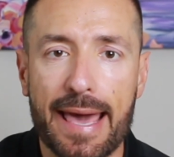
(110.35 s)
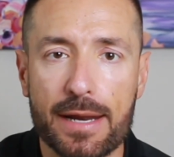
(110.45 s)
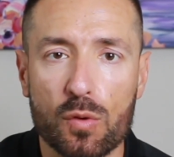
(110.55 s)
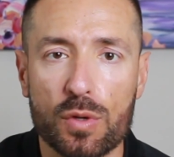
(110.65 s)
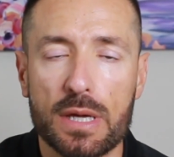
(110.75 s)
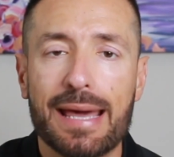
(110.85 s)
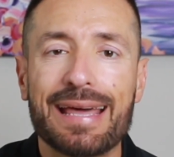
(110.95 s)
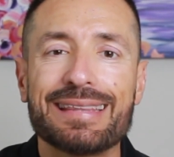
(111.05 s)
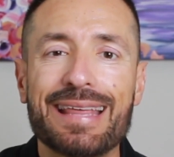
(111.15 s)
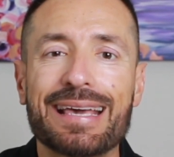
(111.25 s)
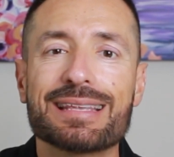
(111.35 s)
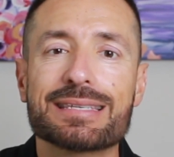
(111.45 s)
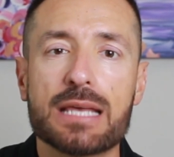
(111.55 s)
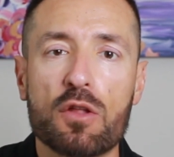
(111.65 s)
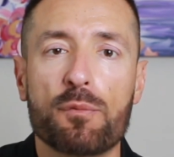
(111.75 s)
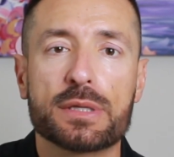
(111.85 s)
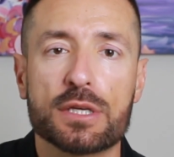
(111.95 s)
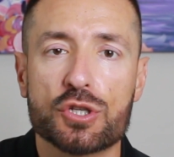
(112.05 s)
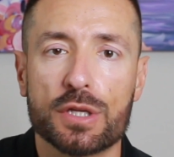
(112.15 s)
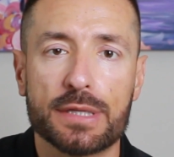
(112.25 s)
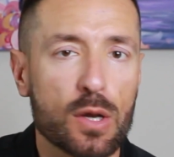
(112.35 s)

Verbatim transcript: category, they can self-petition.